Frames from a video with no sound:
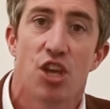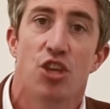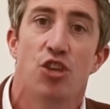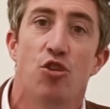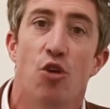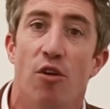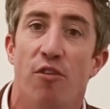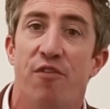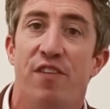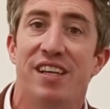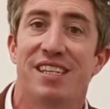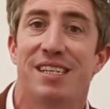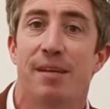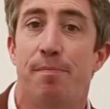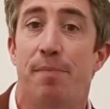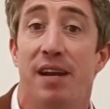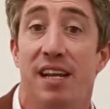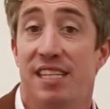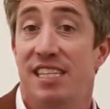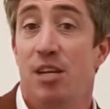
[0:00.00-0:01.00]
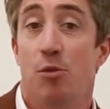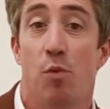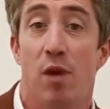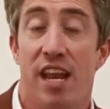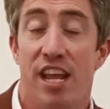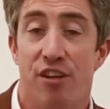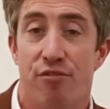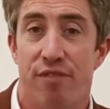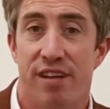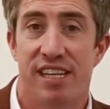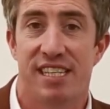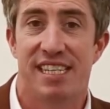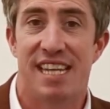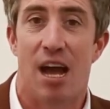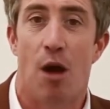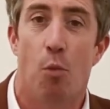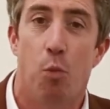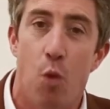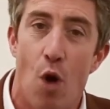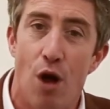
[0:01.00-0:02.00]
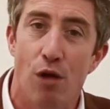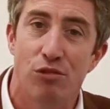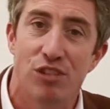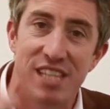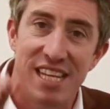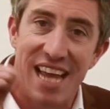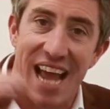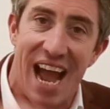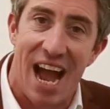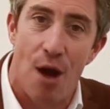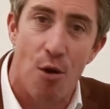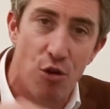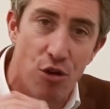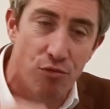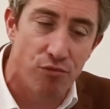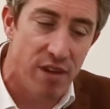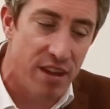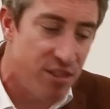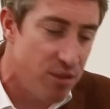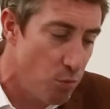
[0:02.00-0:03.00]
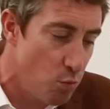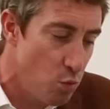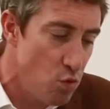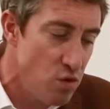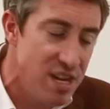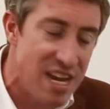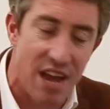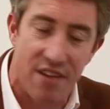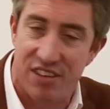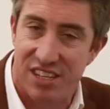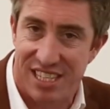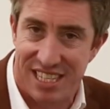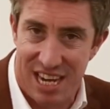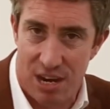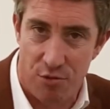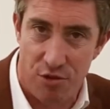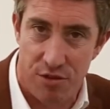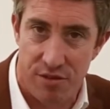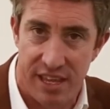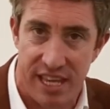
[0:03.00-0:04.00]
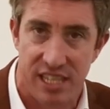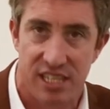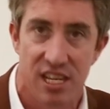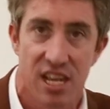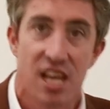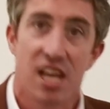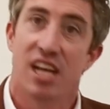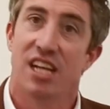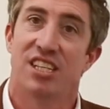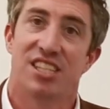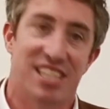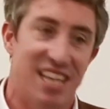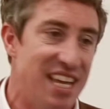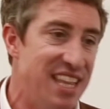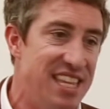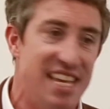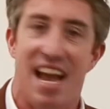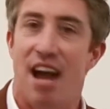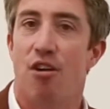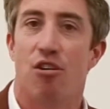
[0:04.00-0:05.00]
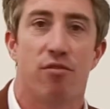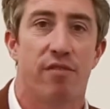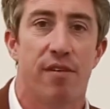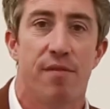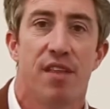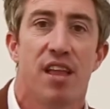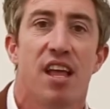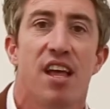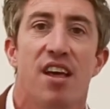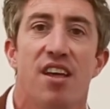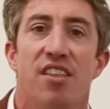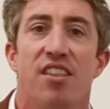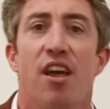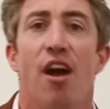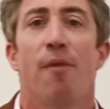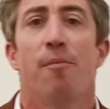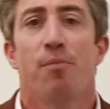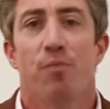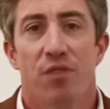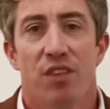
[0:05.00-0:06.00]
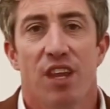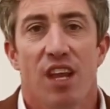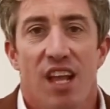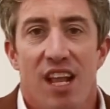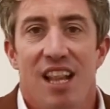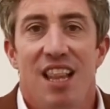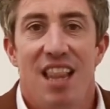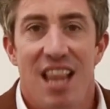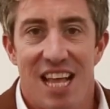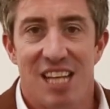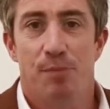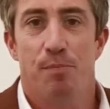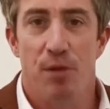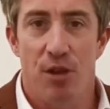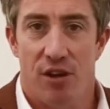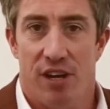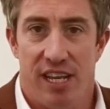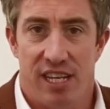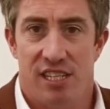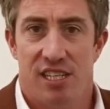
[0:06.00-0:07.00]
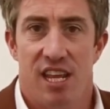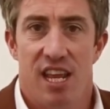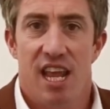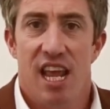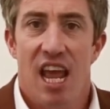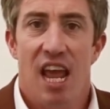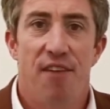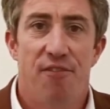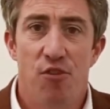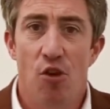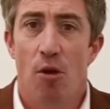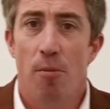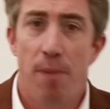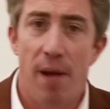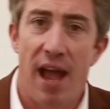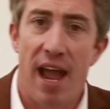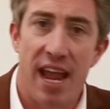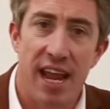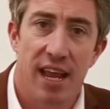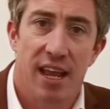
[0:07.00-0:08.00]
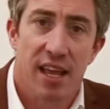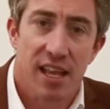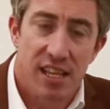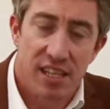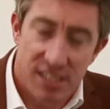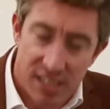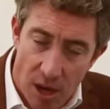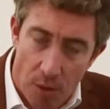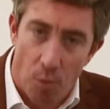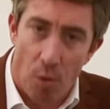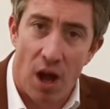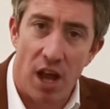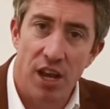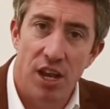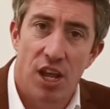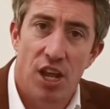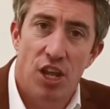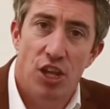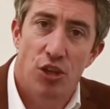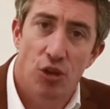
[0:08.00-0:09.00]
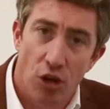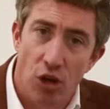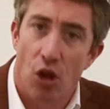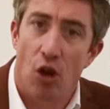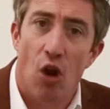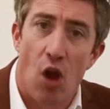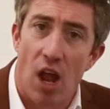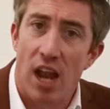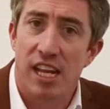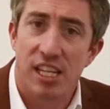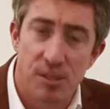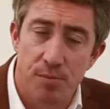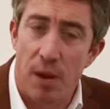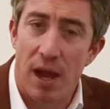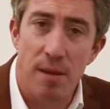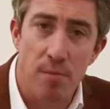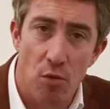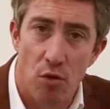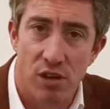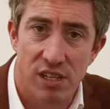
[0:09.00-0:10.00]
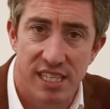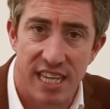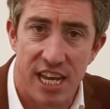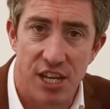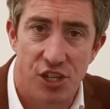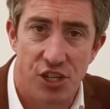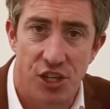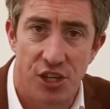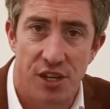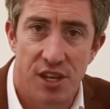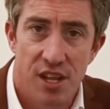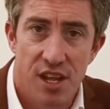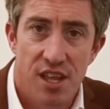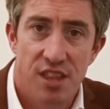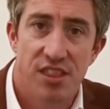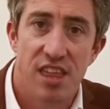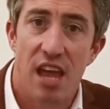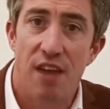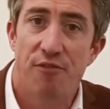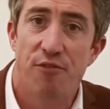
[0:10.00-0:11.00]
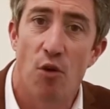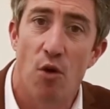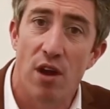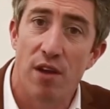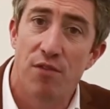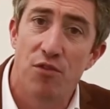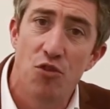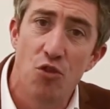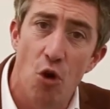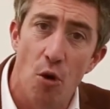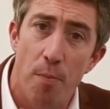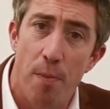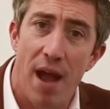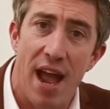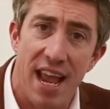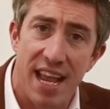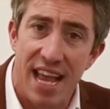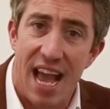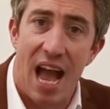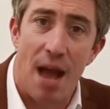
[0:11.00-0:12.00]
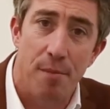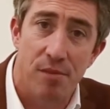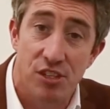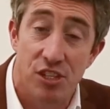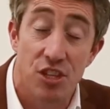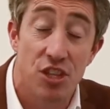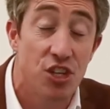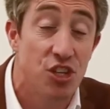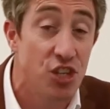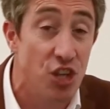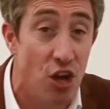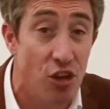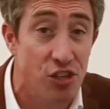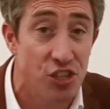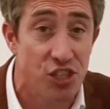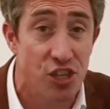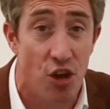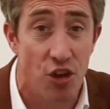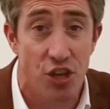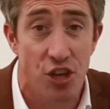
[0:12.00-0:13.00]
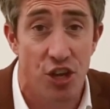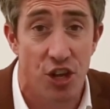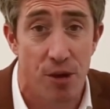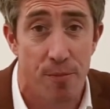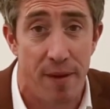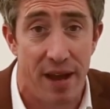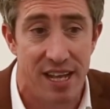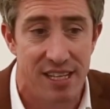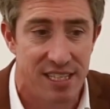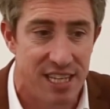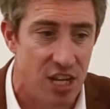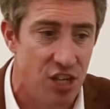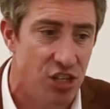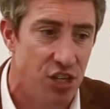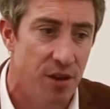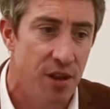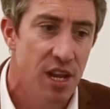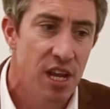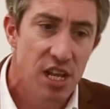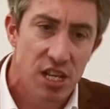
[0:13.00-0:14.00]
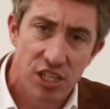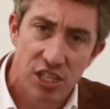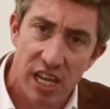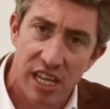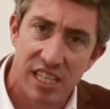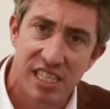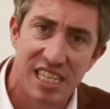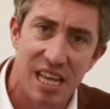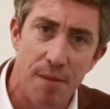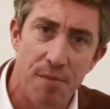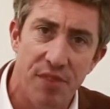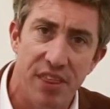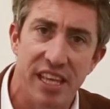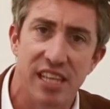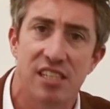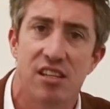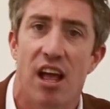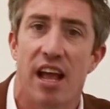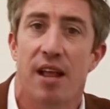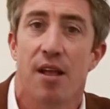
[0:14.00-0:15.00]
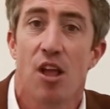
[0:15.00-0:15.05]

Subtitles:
your visibility will increase. Now, whilst the algorithm will never tell you this and say the algorithm, let's be honest, if you're paying someone, you're not likely to pay more attention. Therefore, if you're paying Amazon, the chances are you're going to pay attention. So there's some things like